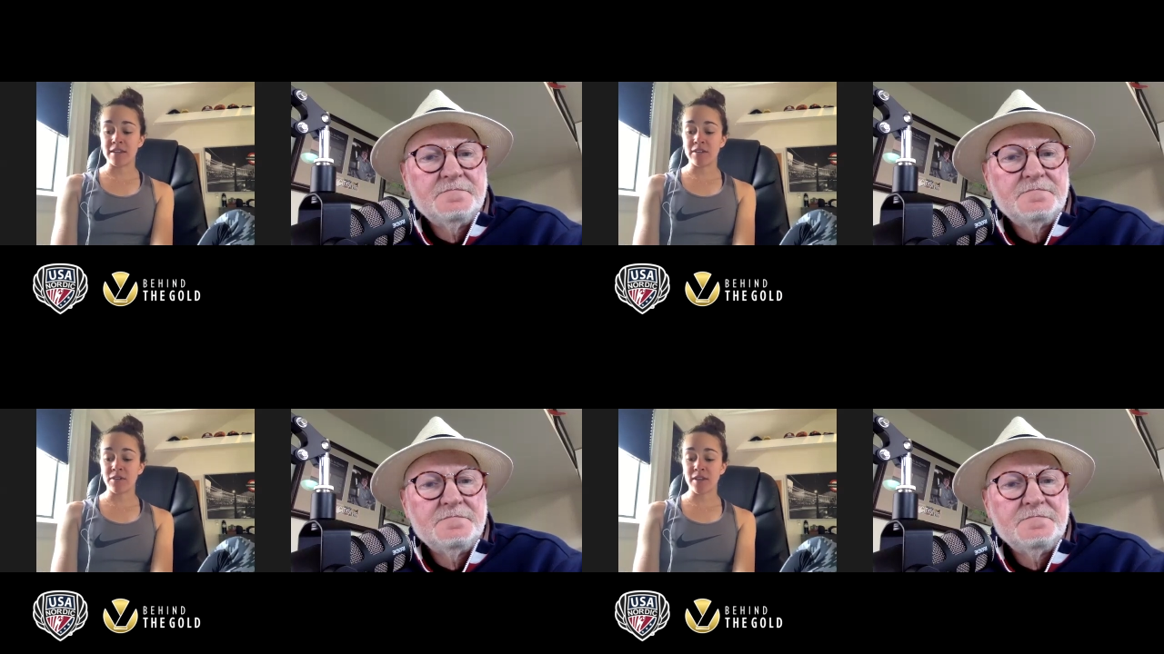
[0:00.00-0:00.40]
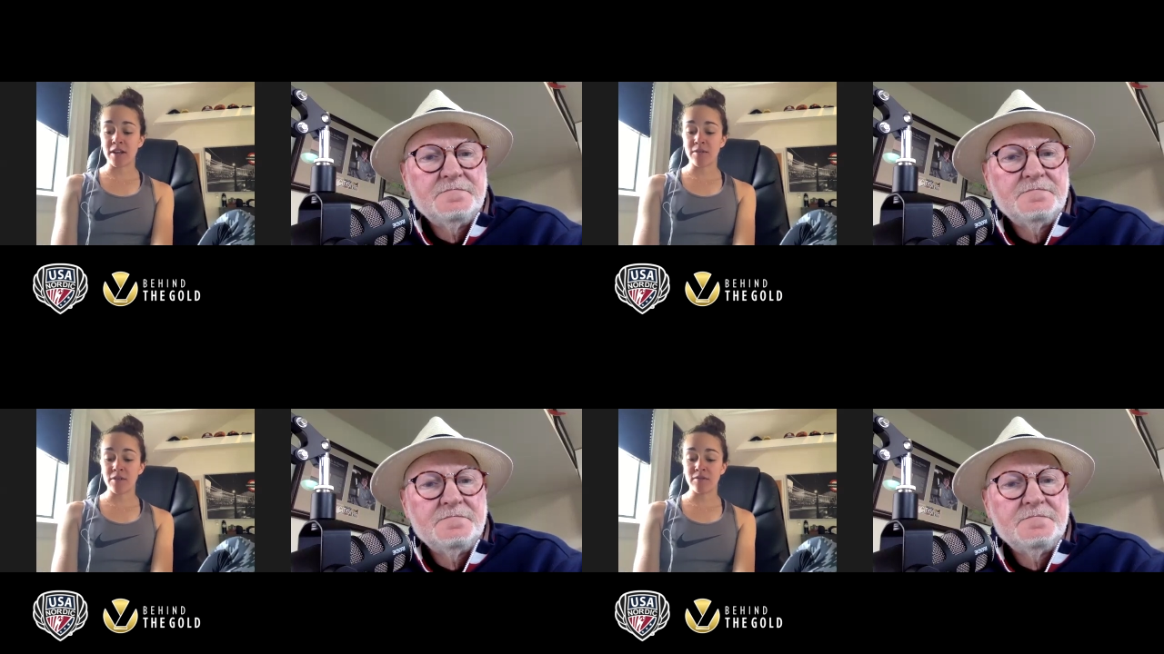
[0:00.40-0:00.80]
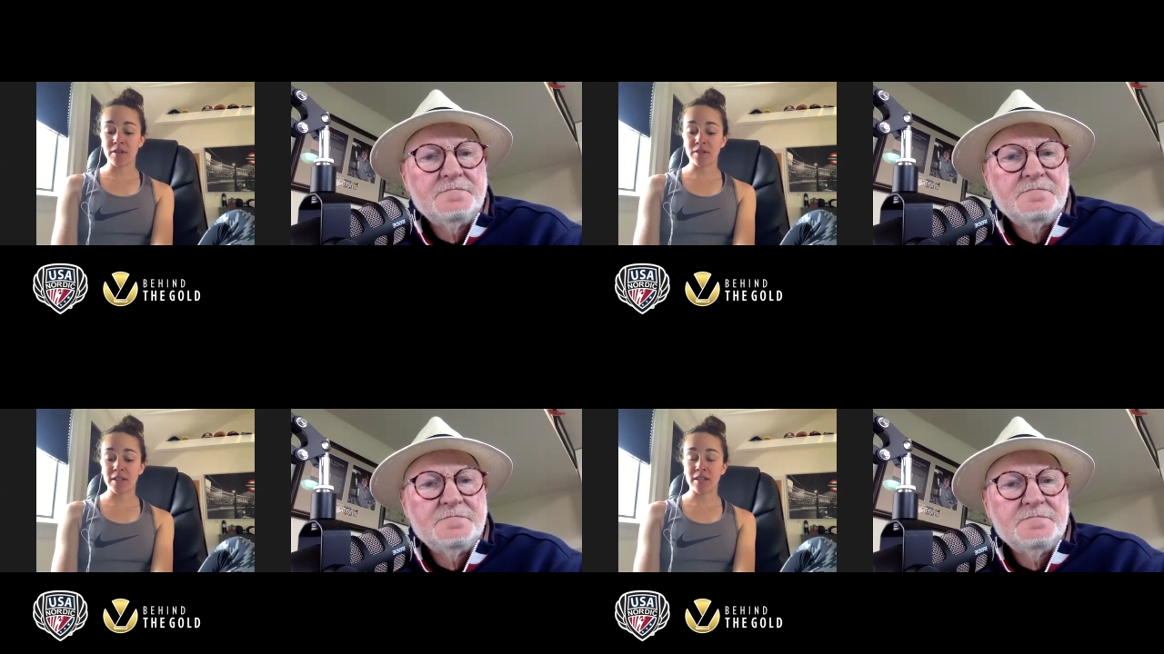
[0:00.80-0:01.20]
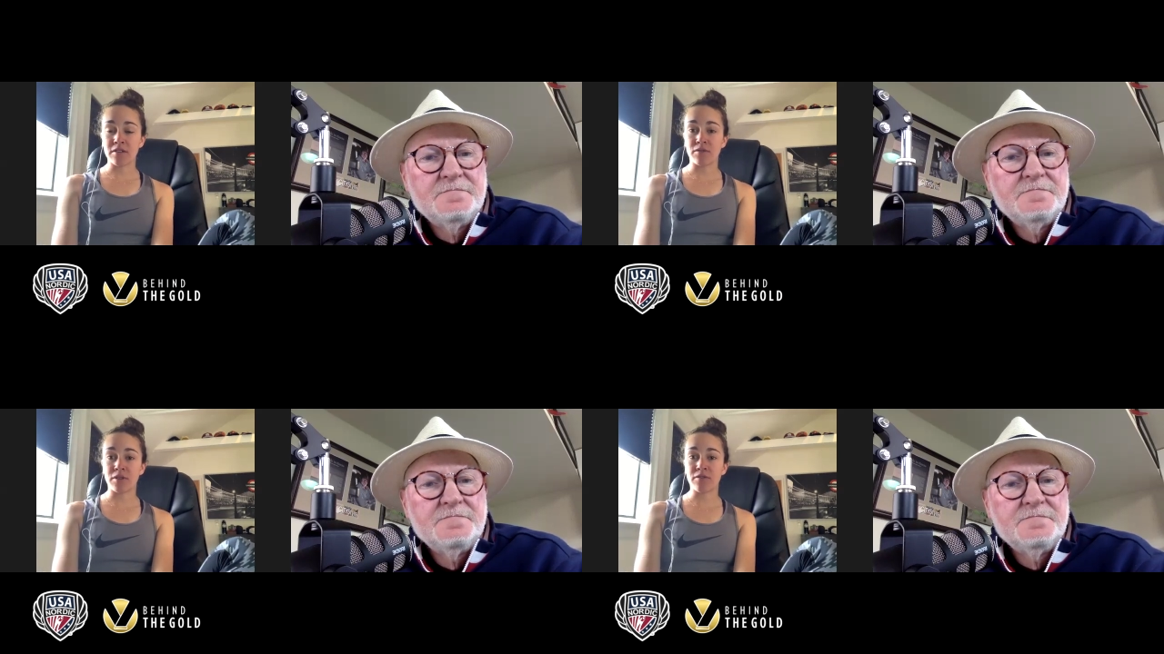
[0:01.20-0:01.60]
Speaker 1: you know, they were really at the
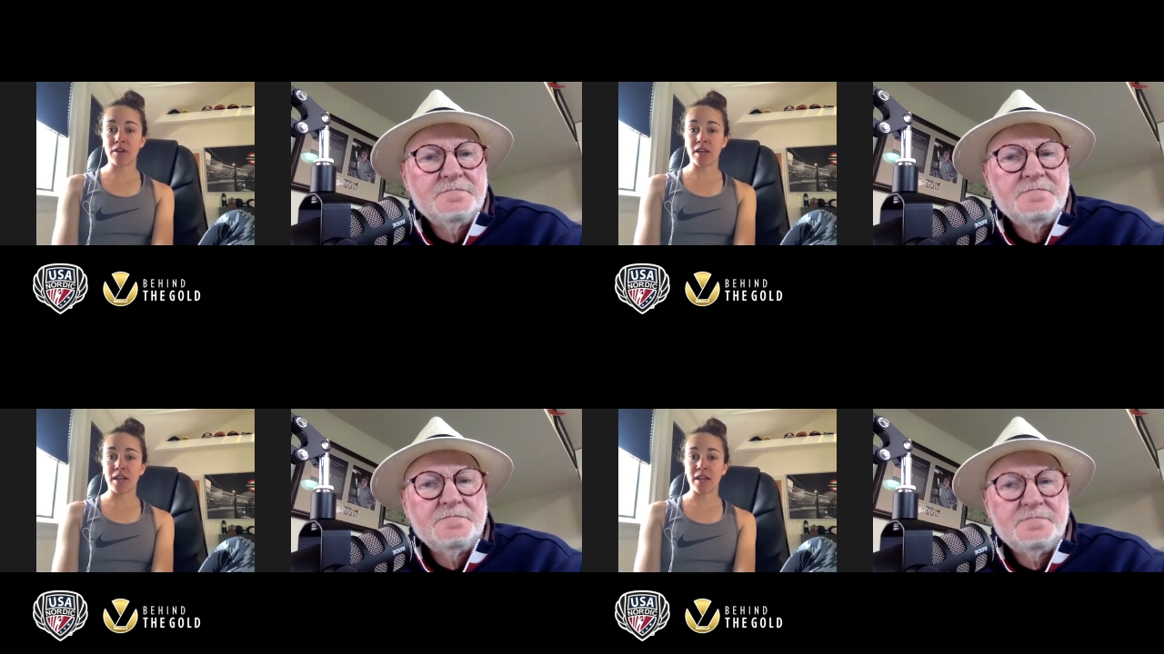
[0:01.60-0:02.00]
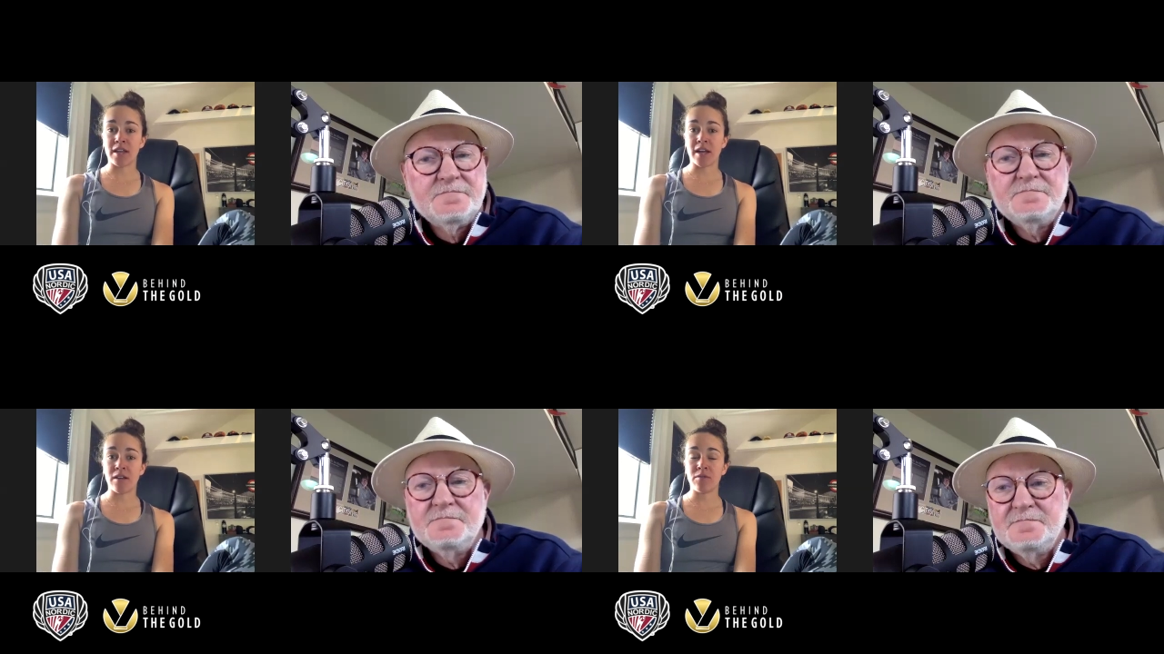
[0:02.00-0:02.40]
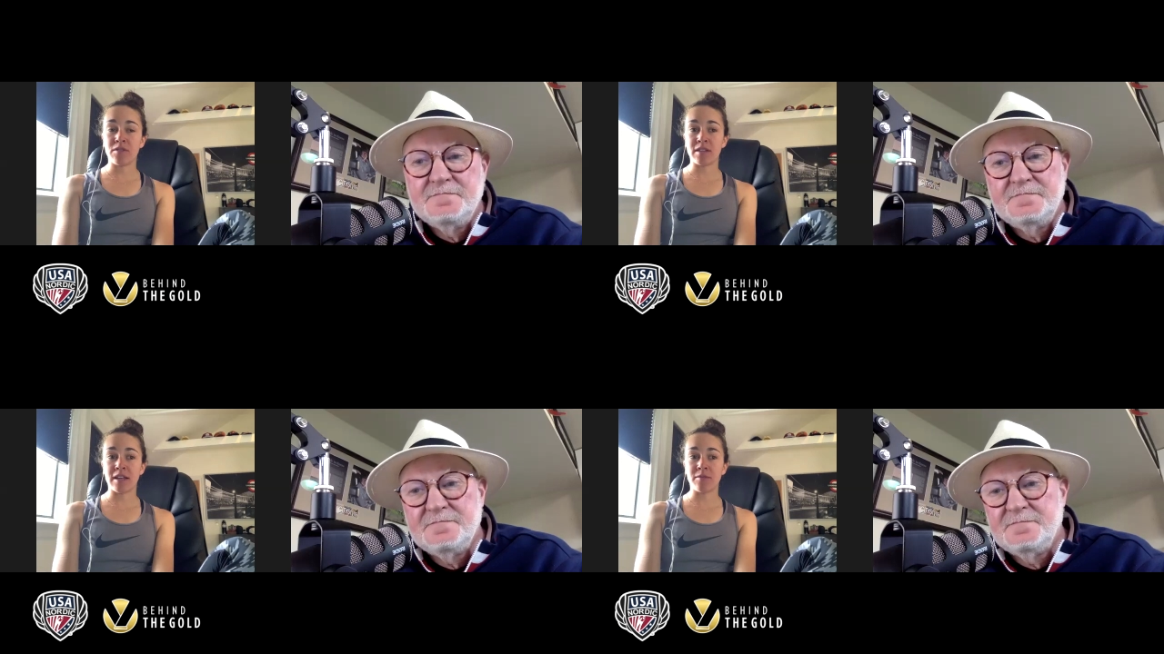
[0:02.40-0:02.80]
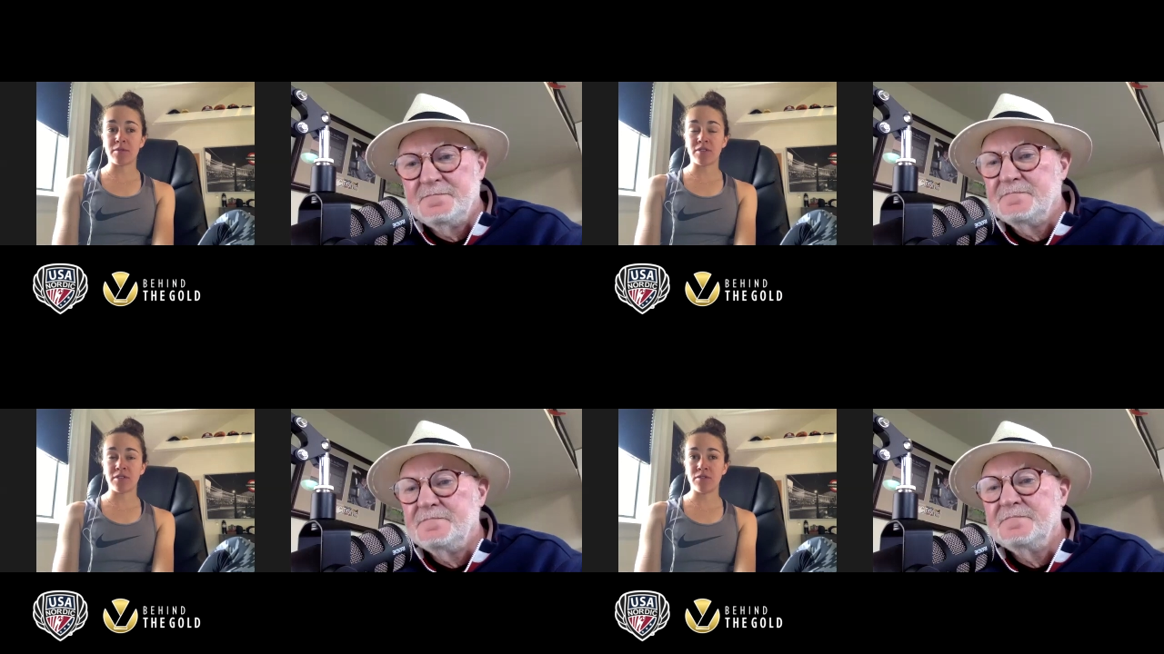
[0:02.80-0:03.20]
forefront and I was able
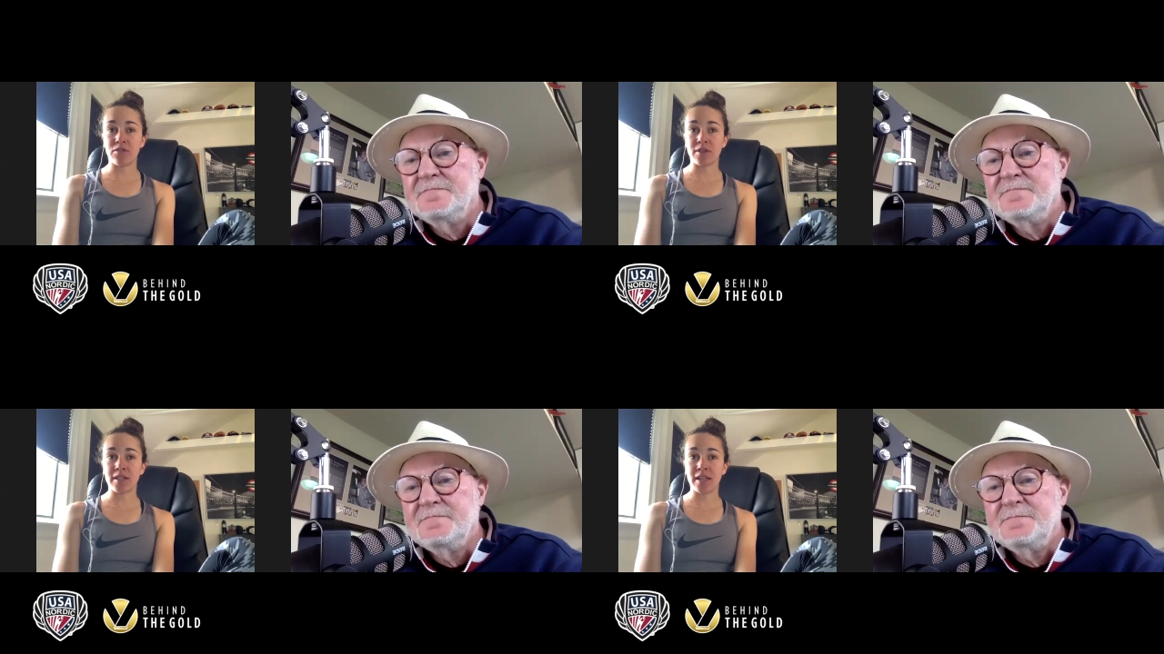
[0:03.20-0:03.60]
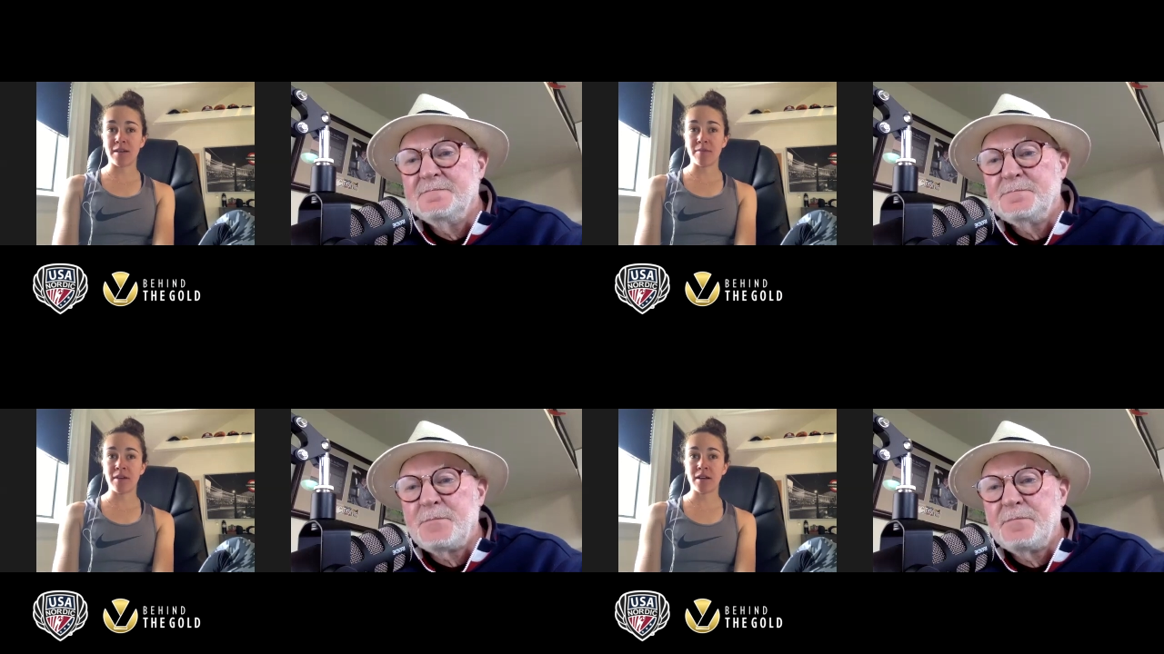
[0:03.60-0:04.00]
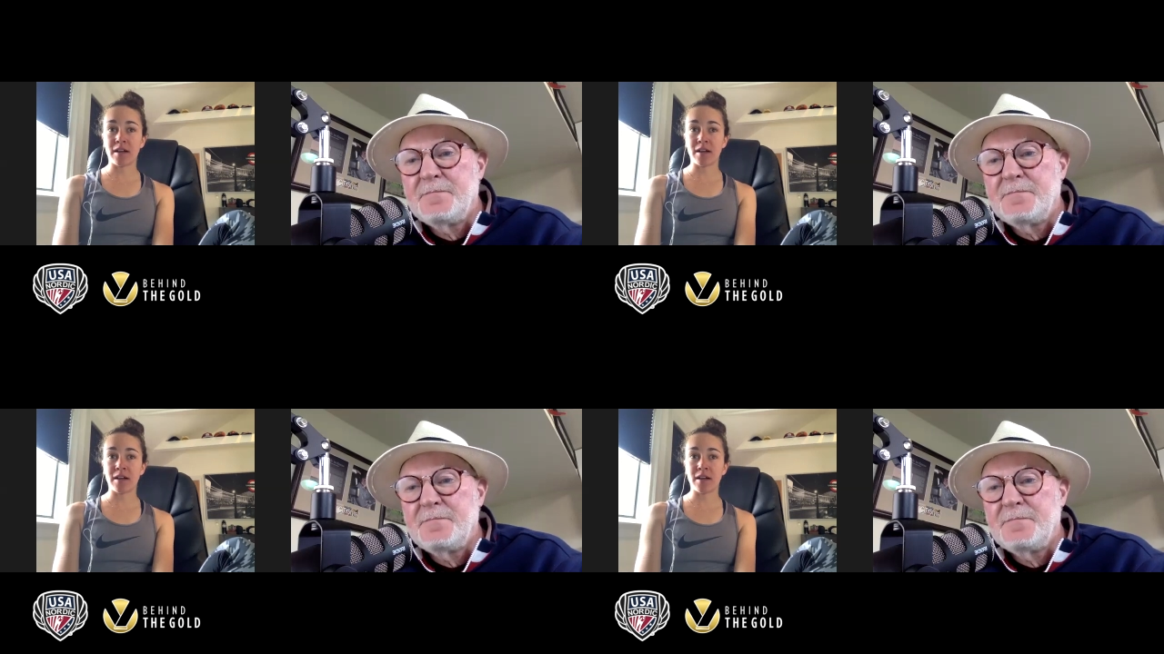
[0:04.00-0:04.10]
to join them,